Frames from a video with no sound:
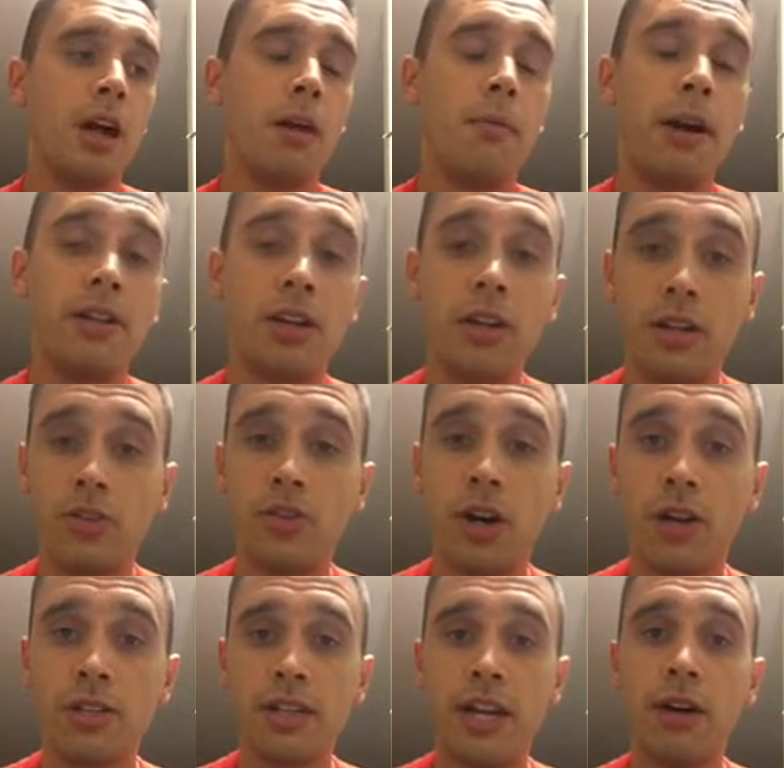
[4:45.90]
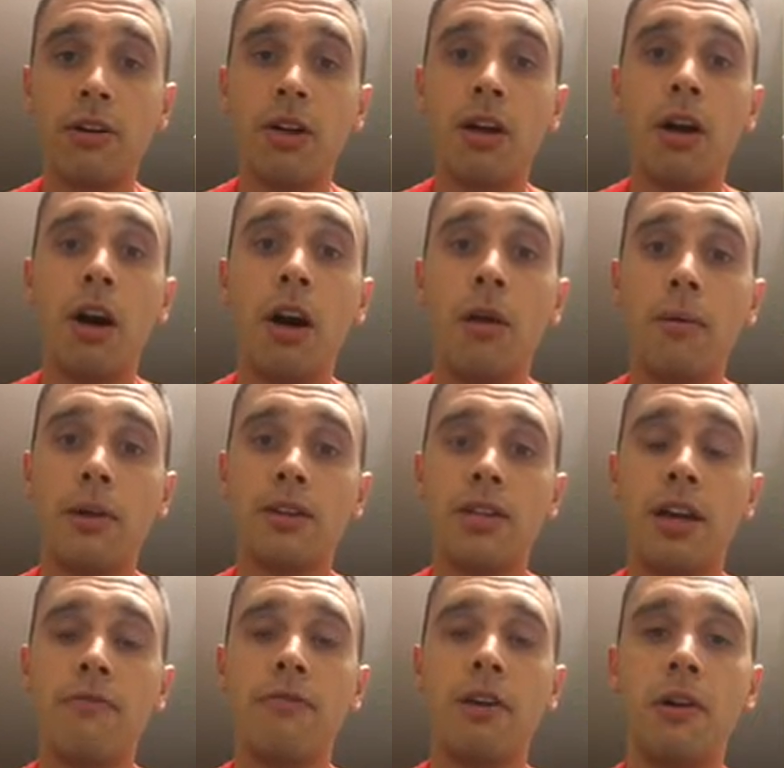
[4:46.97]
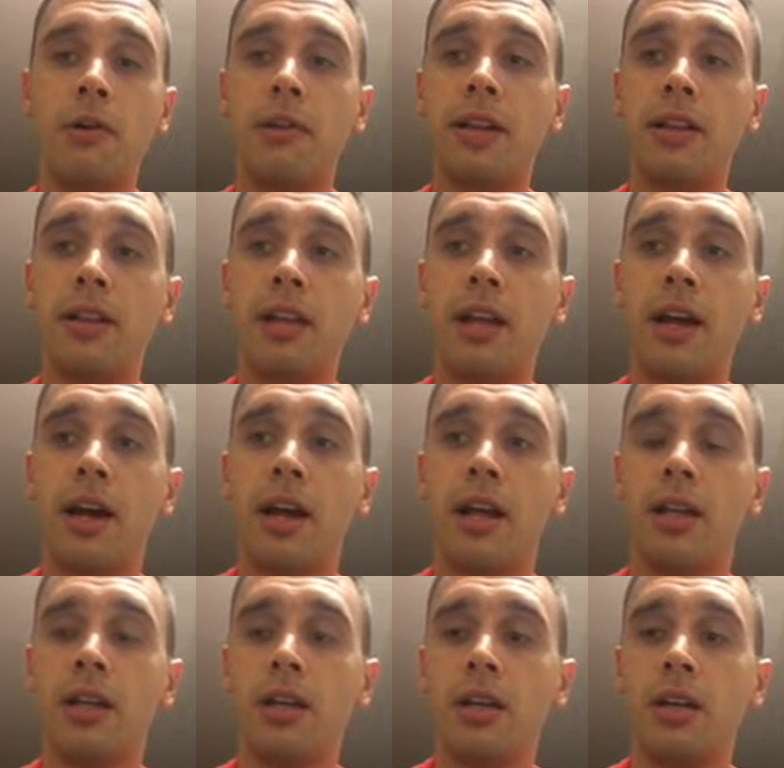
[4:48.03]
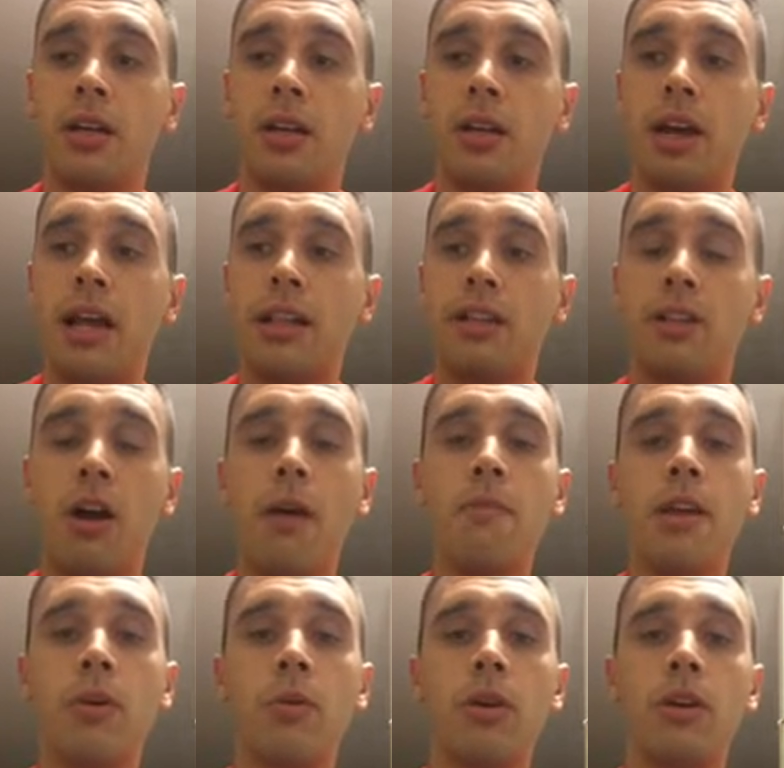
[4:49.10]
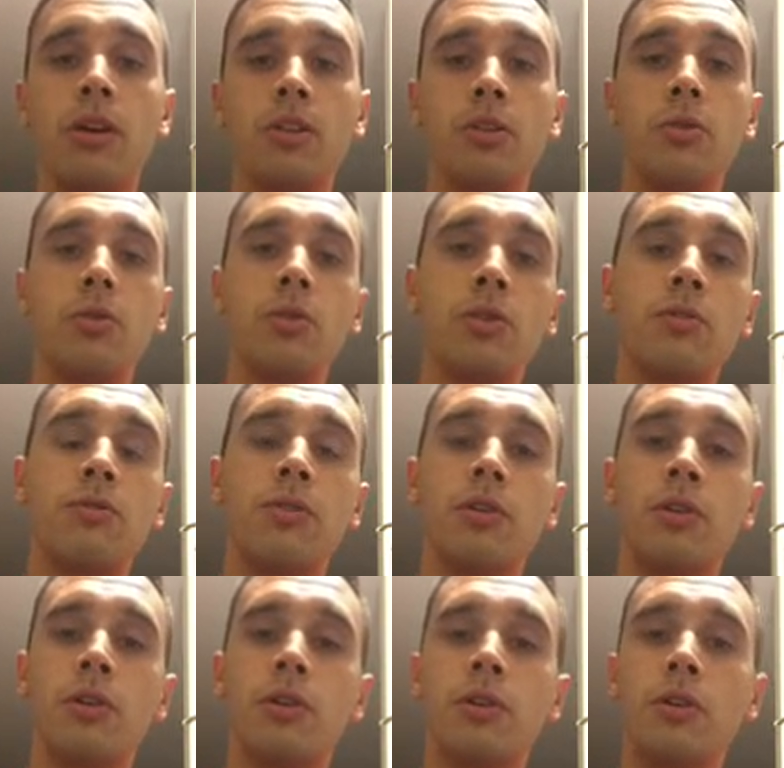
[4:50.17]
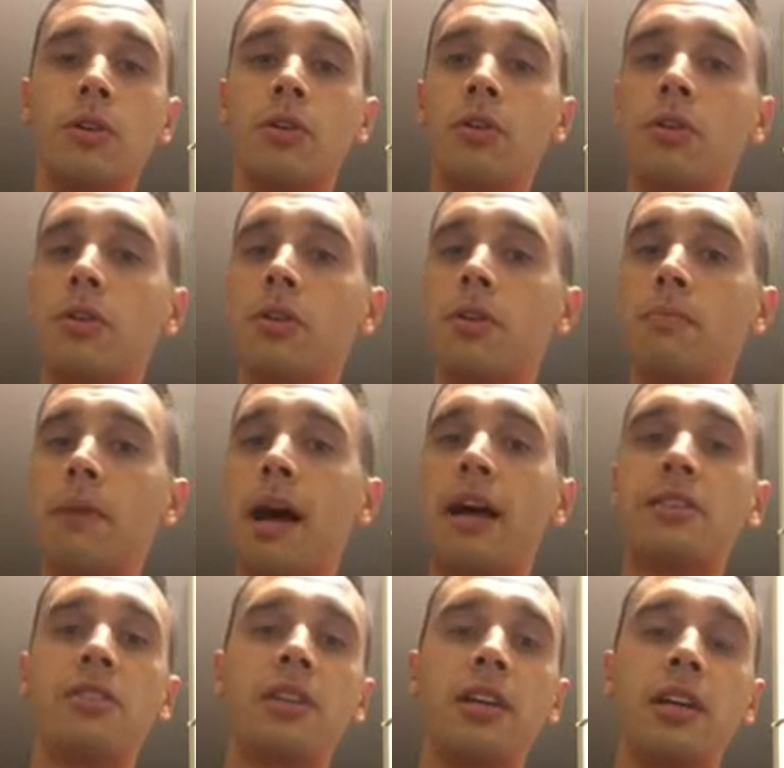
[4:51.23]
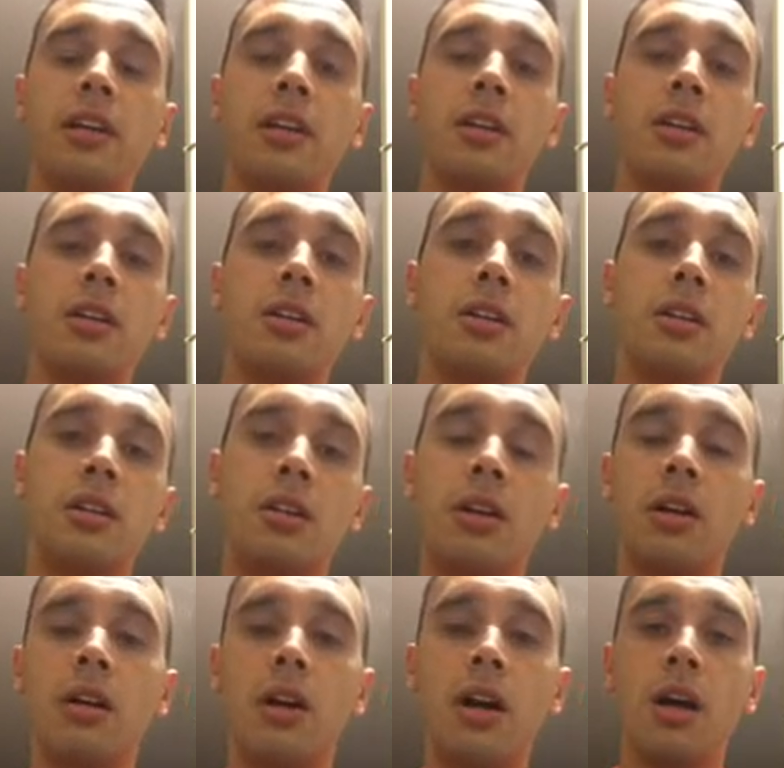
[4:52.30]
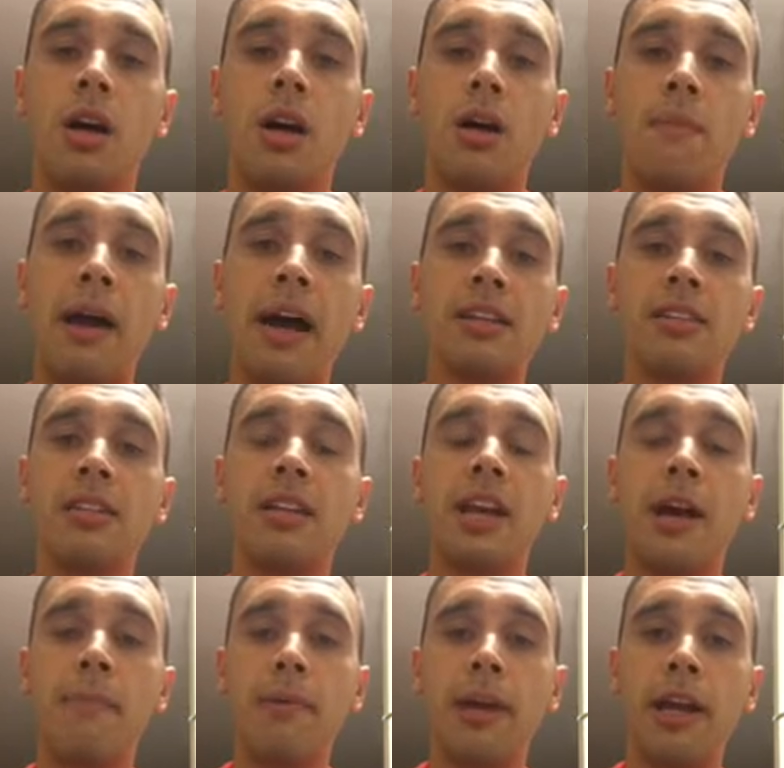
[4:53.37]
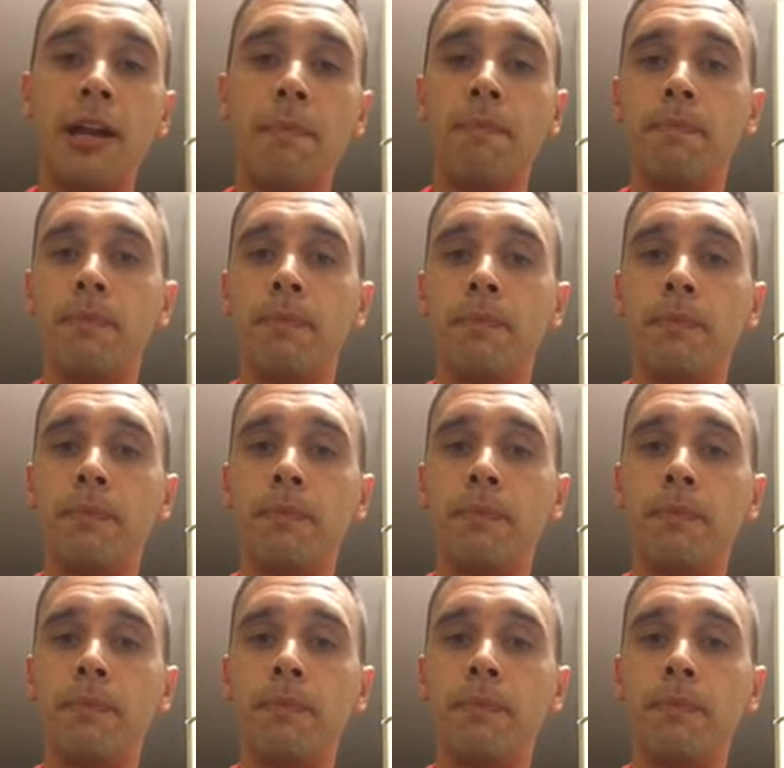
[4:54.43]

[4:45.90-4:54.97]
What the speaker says: I turned to drugs and alcohol, because I found that at the time they were good tools for masking that pain.